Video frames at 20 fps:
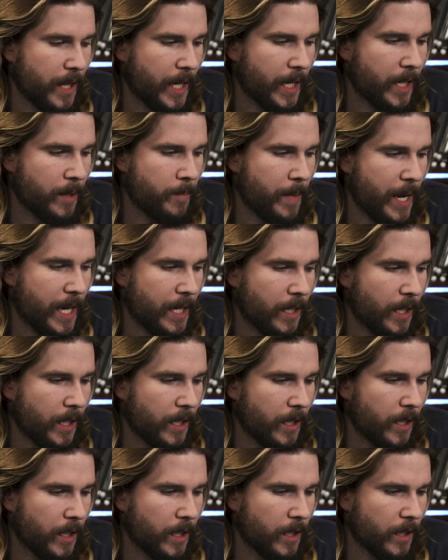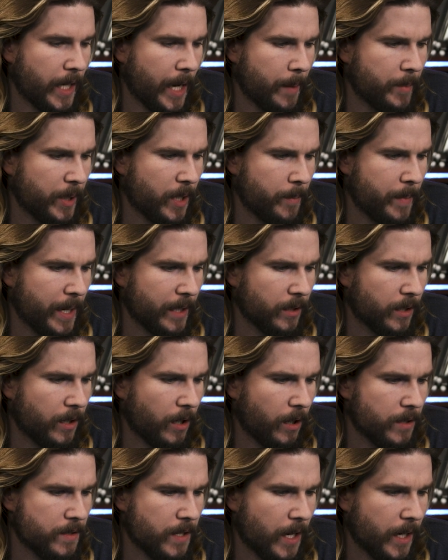They can make, Gambit can make the
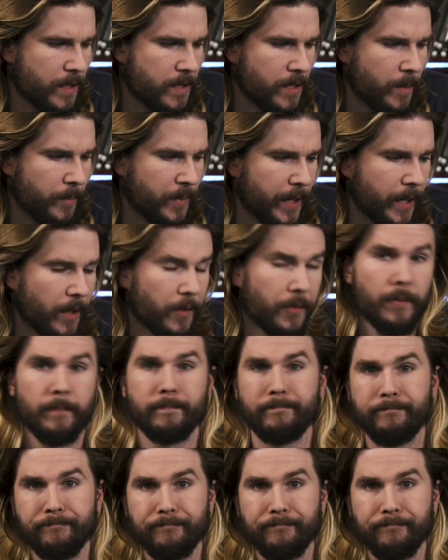cards out of something else.